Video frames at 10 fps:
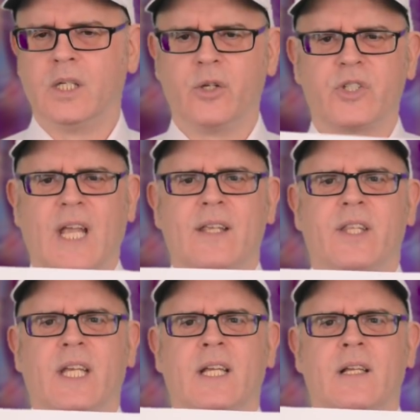You say
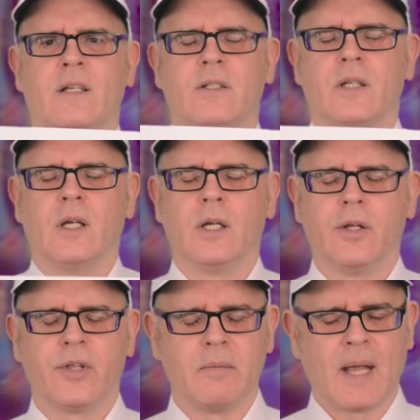things
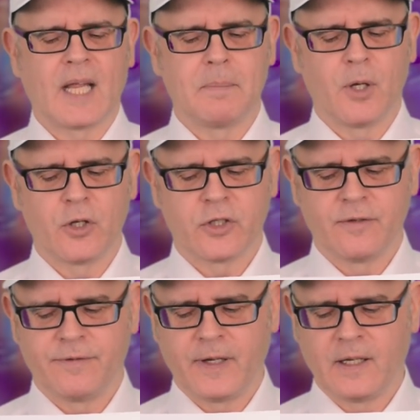that make a person
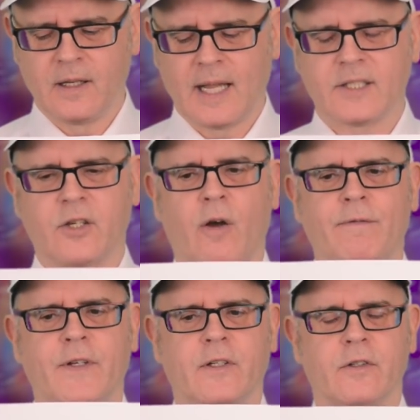feel less
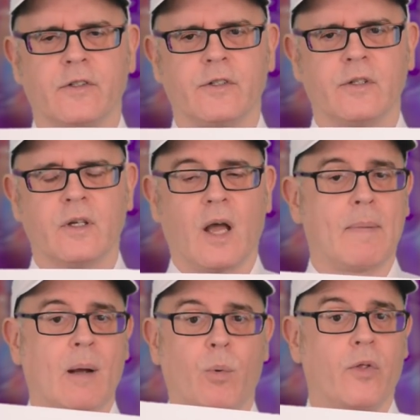confident
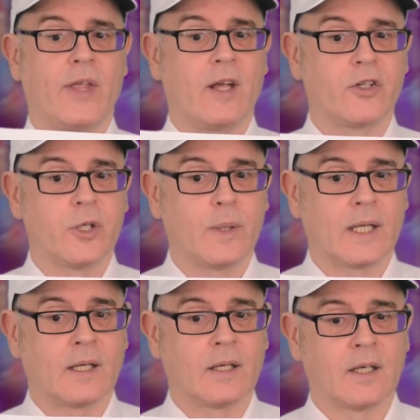about what they are
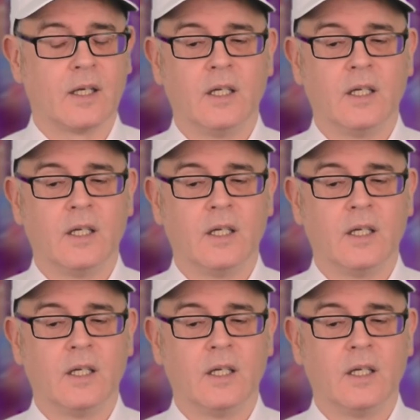doing.